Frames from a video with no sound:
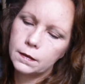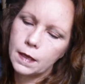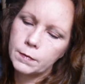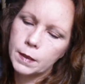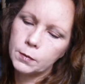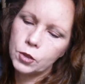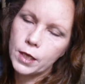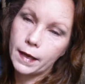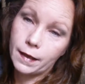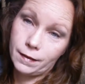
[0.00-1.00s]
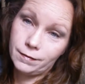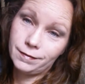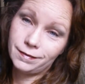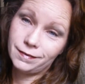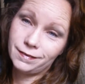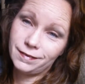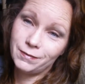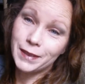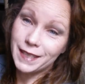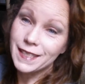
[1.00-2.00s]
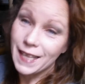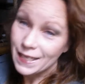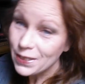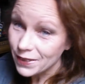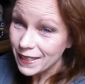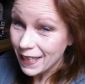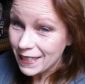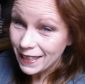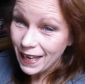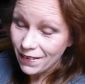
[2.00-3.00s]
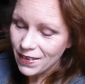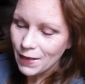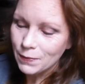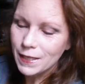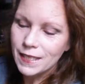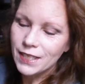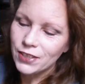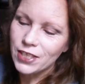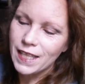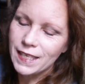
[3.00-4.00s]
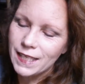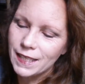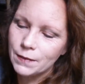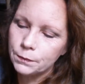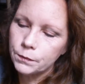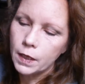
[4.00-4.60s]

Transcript: I'm double checking because last week they did have names and I told you they didn't.